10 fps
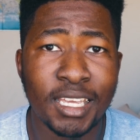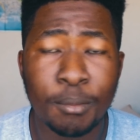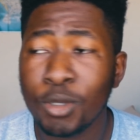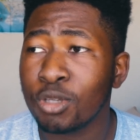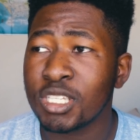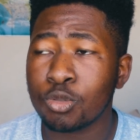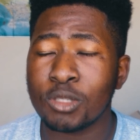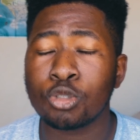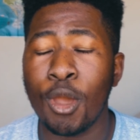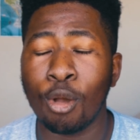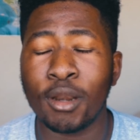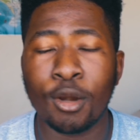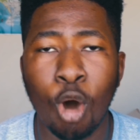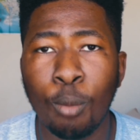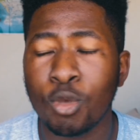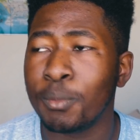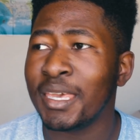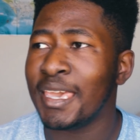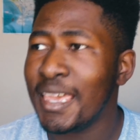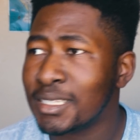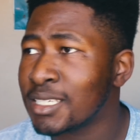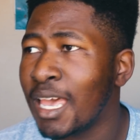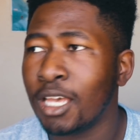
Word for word: Because this is what's going on at home. You're being hit,